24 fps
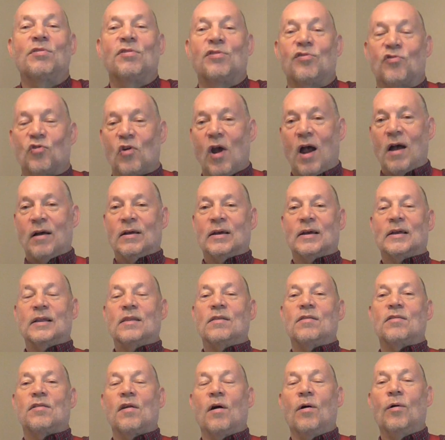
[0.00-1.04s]
strong
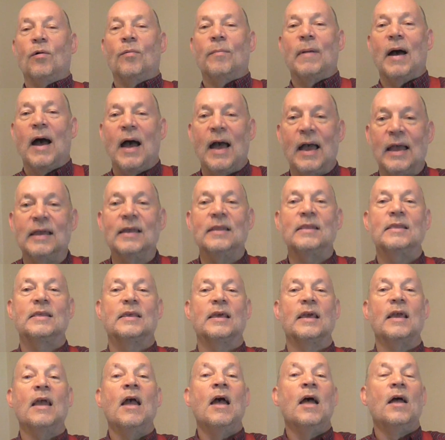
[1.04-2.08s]
and so
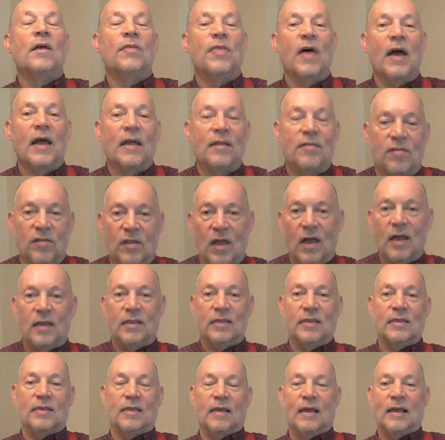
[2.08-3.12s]
mighty, there's
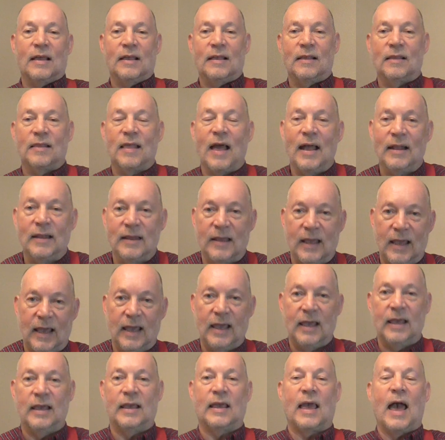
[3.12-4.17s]
nothing that he
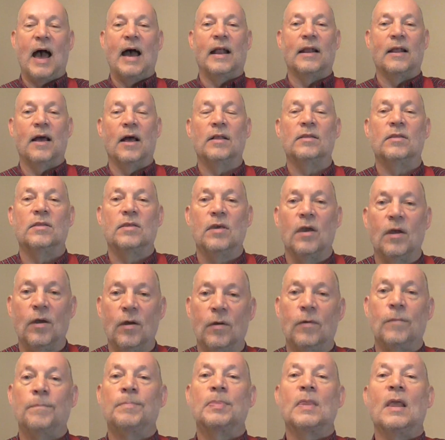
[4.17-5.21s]
cannot do.
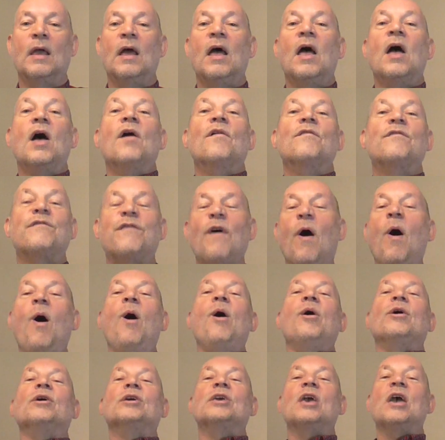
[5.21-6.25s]

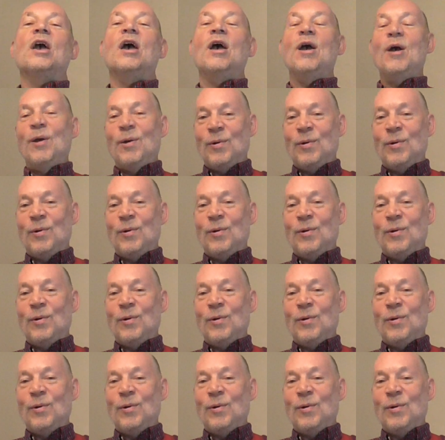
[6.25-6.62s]
For you!